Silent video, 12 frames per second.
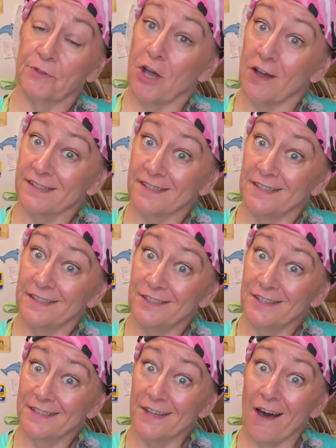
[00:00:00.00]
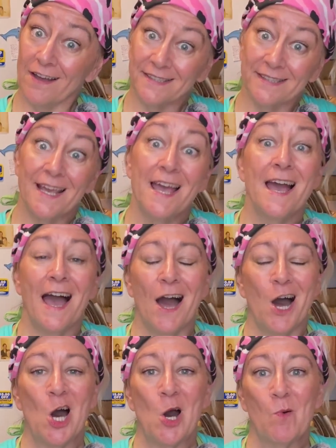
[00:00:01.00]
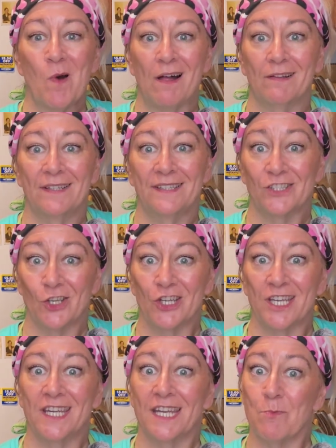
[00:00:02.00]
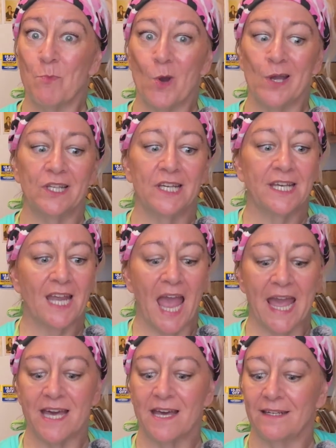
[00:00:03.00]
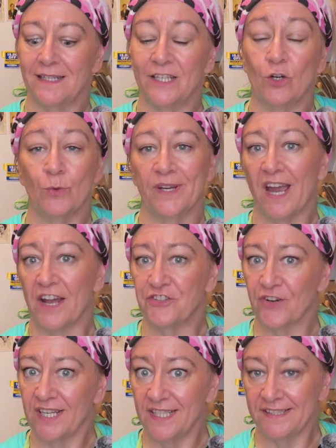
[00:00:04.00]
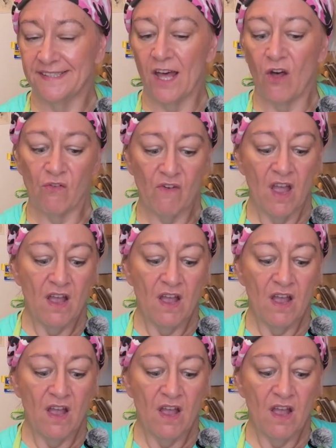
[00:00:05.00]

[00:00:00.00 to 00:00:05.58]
toss it in the sauce while it's cooking and boiling, and it'll rehydrate itself.